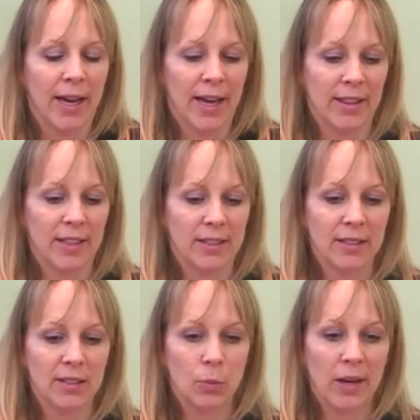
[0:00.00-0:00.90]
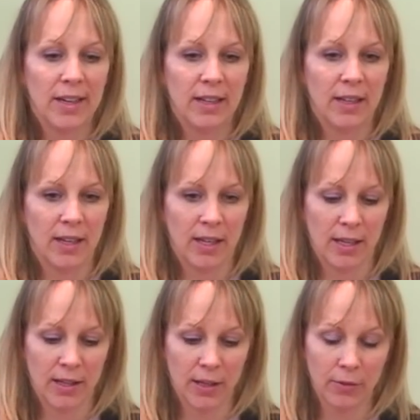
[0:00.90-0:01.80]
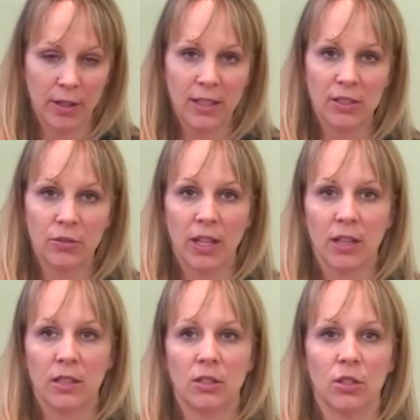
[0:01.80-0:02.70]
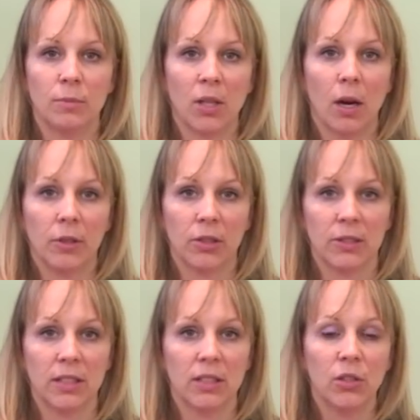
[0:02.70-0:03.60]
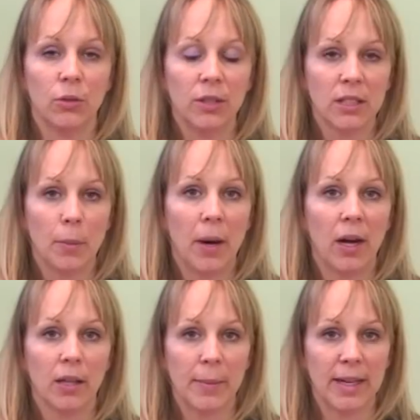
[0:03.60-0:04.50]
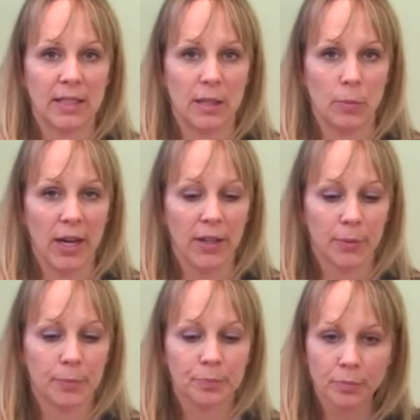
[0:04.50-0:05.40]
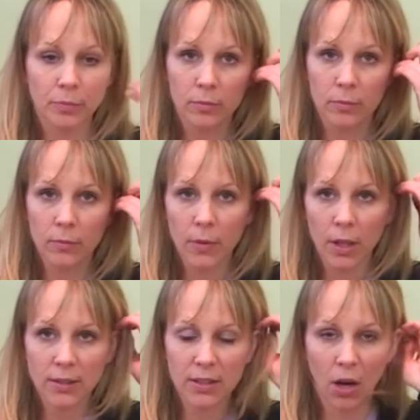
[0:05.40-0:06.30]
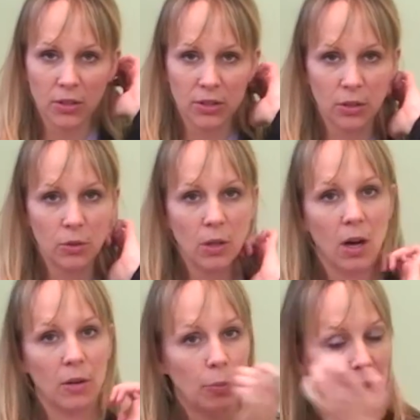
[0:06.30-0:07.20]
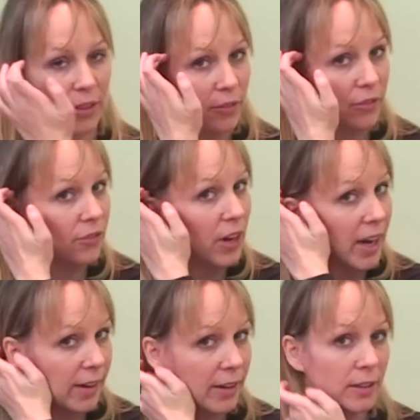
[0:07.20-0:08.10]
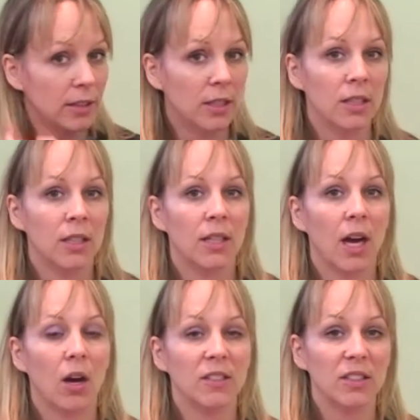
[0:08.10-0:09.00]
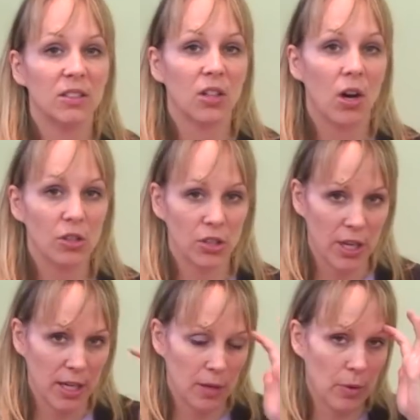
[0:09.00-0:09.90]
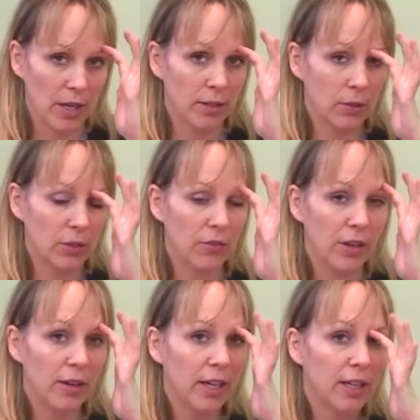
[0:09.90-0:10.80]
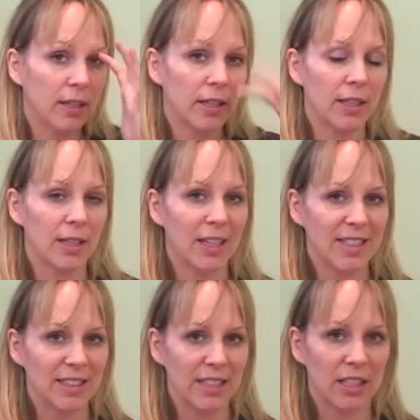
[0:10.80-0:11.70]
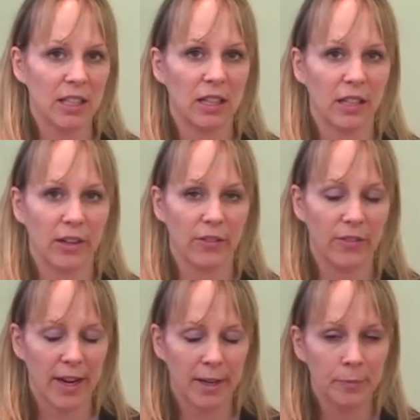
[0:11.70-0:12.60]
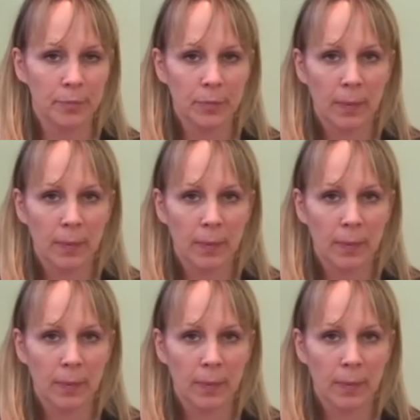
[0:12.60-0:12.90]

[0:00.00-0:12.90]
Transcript: And this is one that really strengthens your abdominals. It's known as Kapalabhati breath. It's also called breath of fire and skull shining breath. So it's very cleansing and clarifying.